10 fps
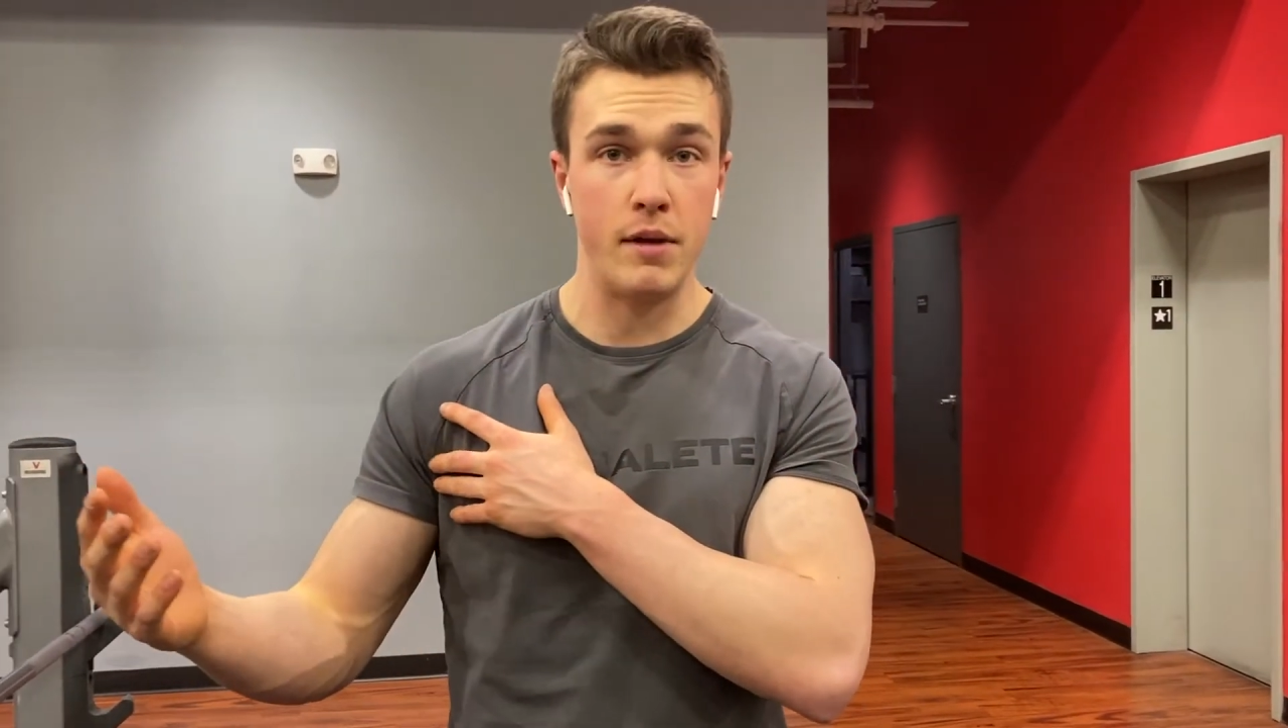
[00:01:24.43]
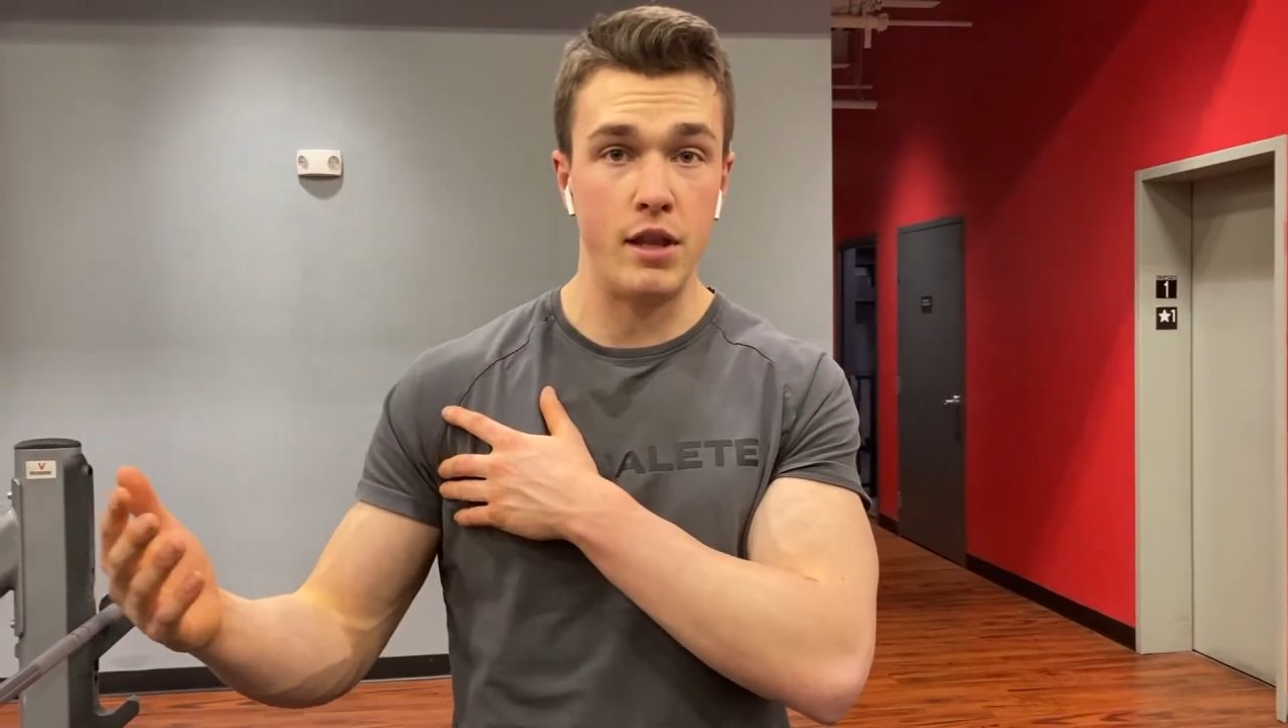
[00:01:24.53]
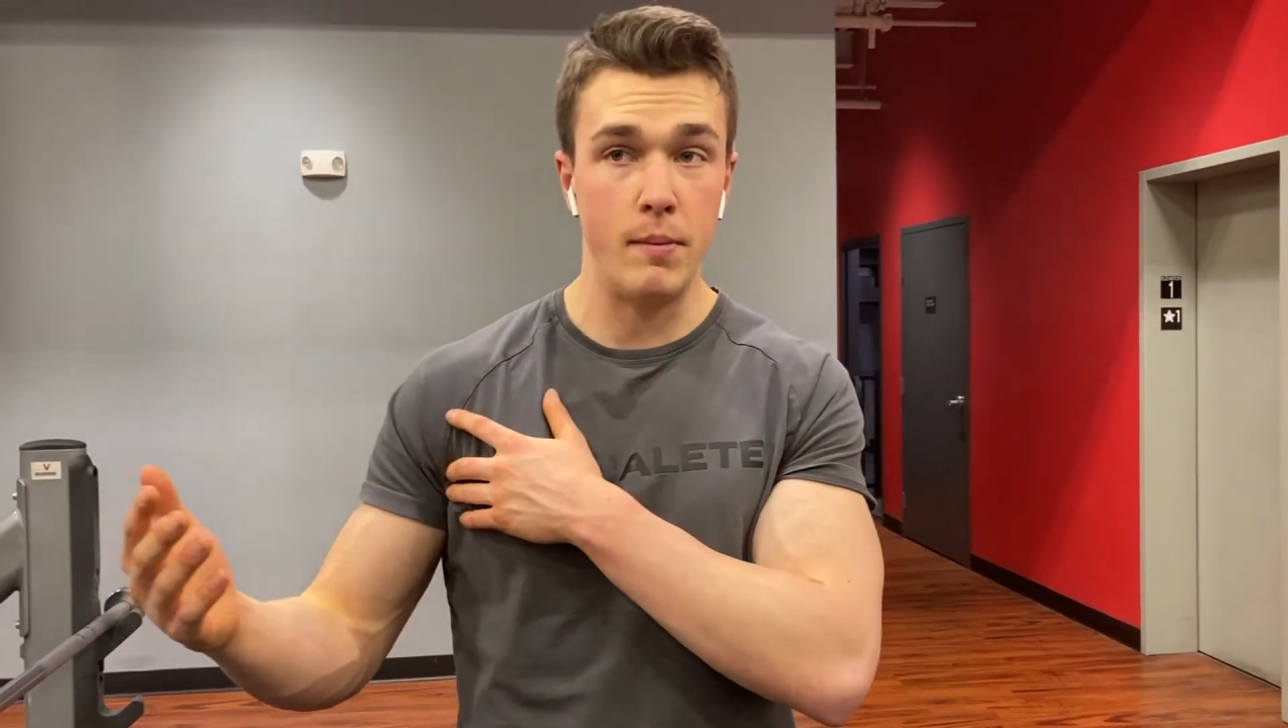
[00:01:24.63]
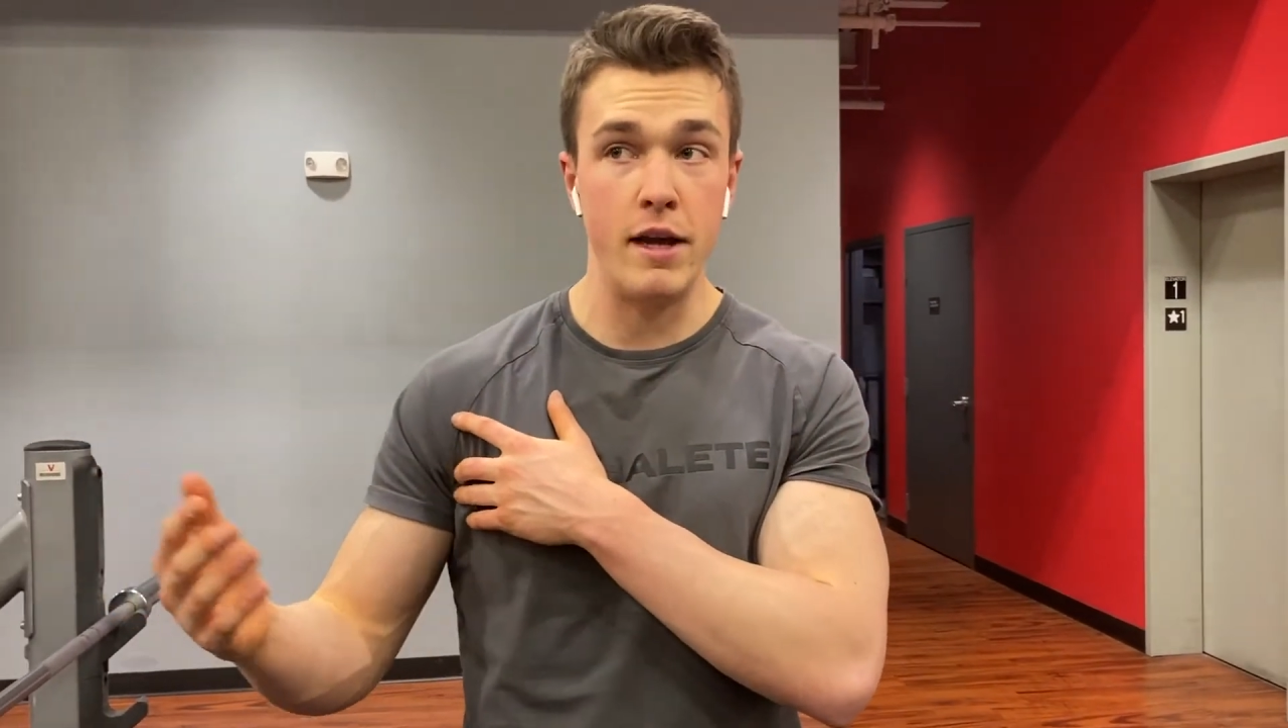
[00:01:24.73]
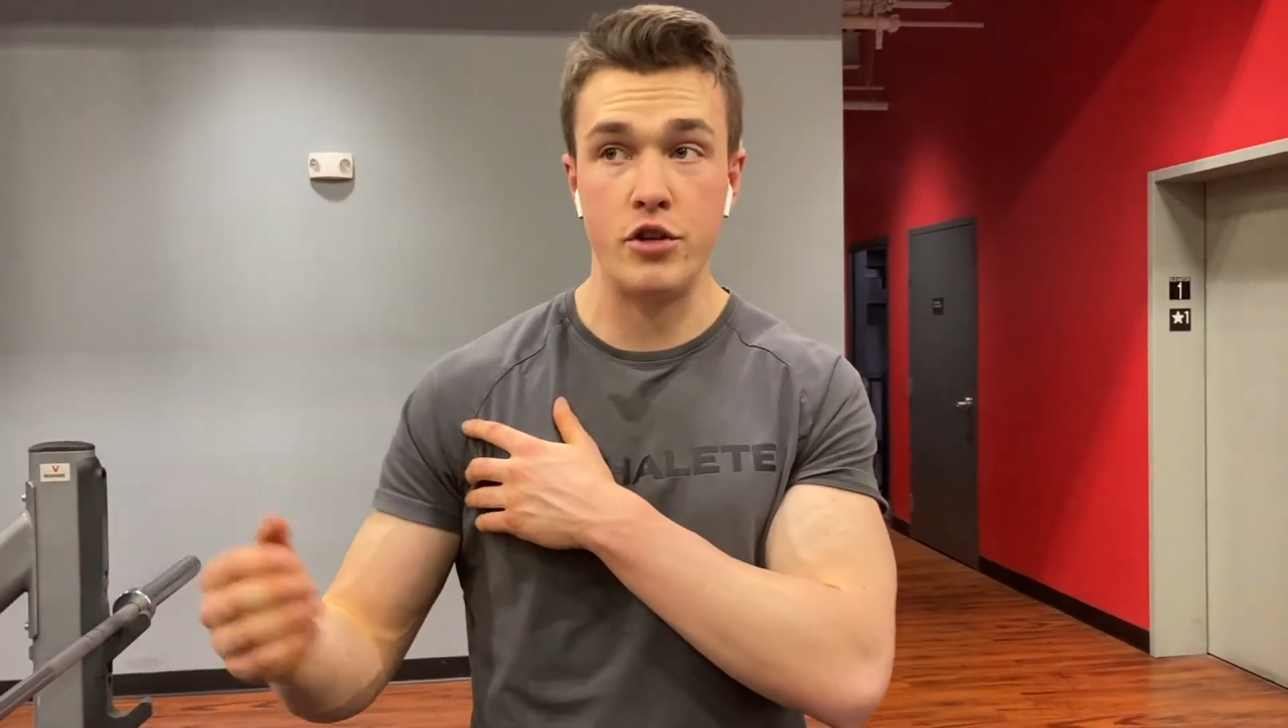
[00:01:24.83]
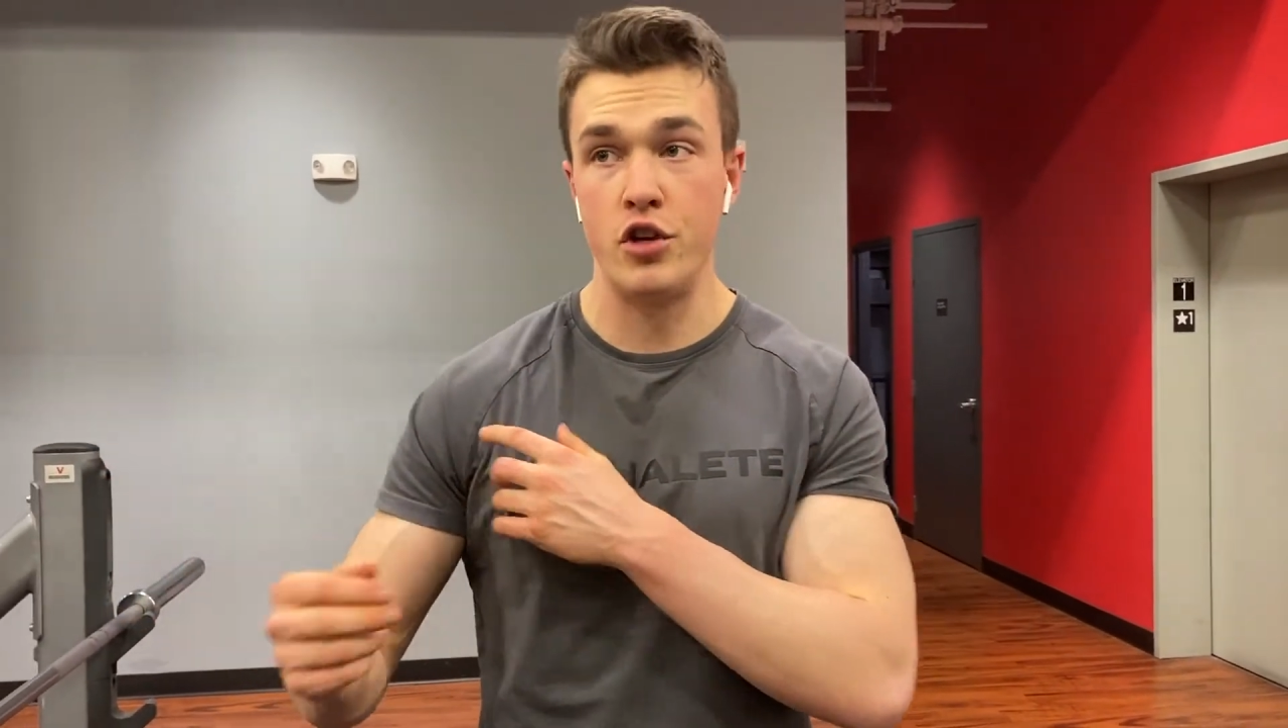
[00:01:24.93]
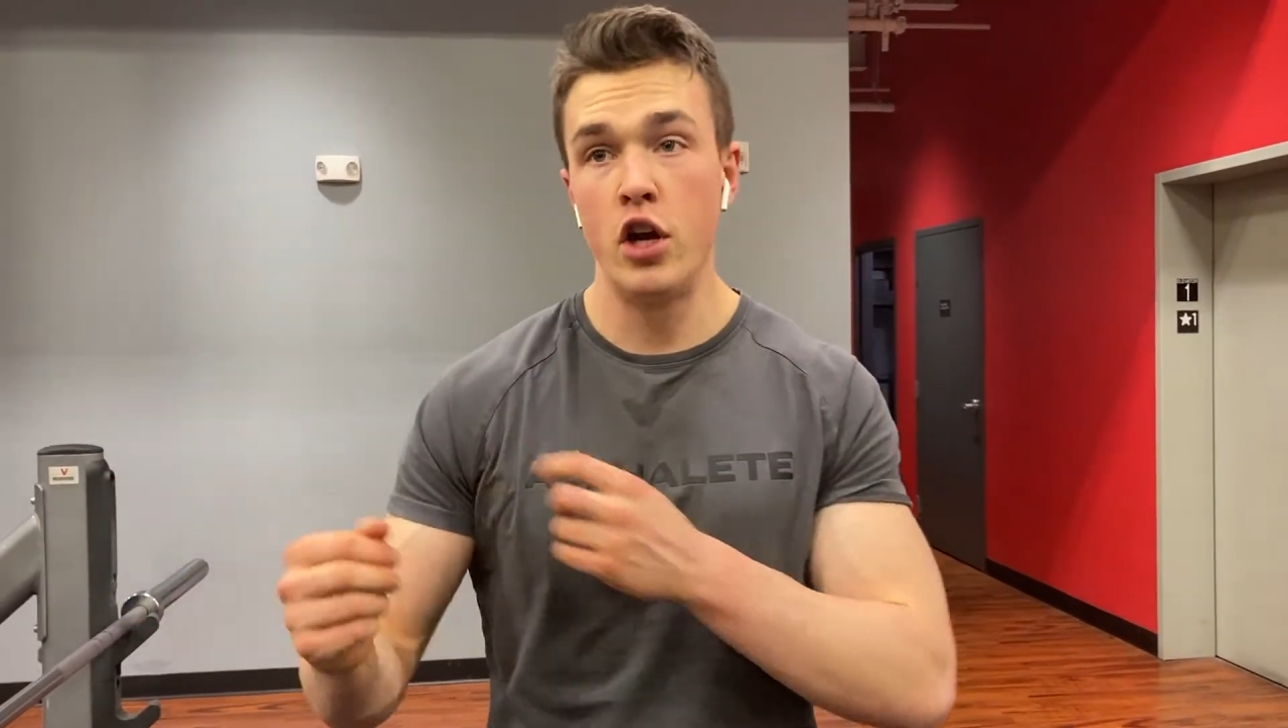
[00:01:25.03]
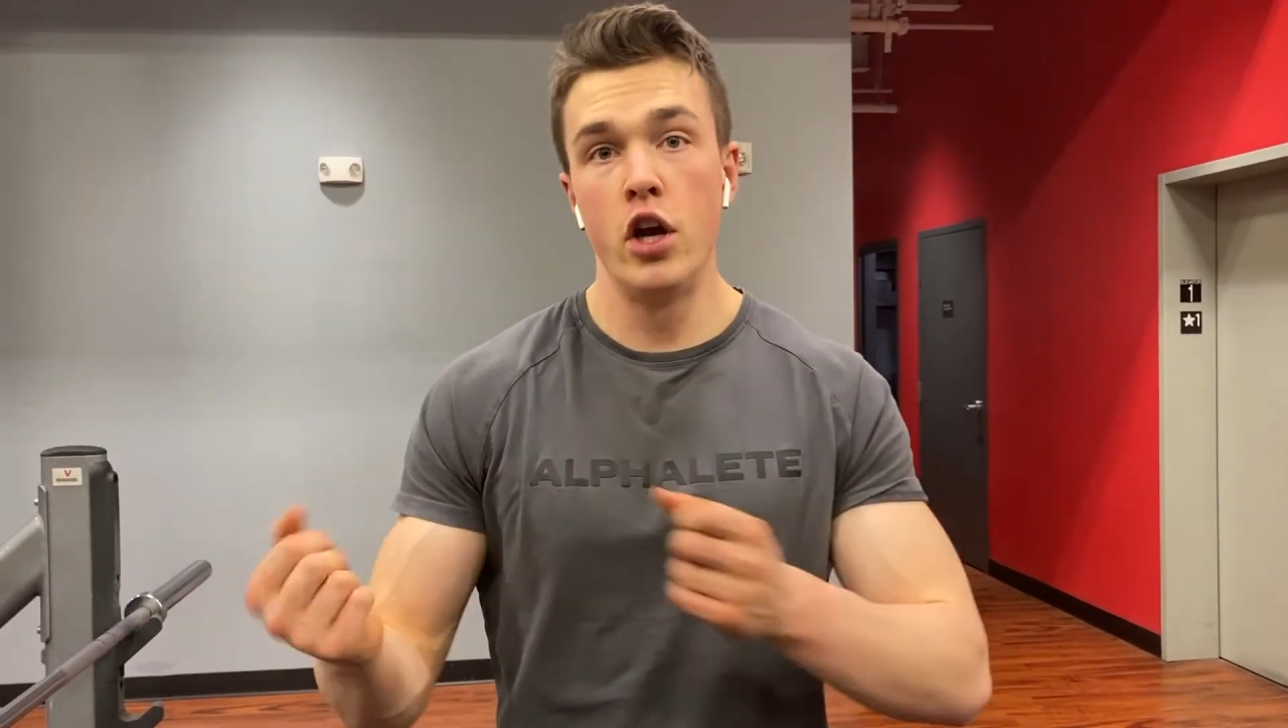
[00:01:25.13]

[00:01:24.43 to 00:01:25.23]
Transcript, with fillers: in the bench,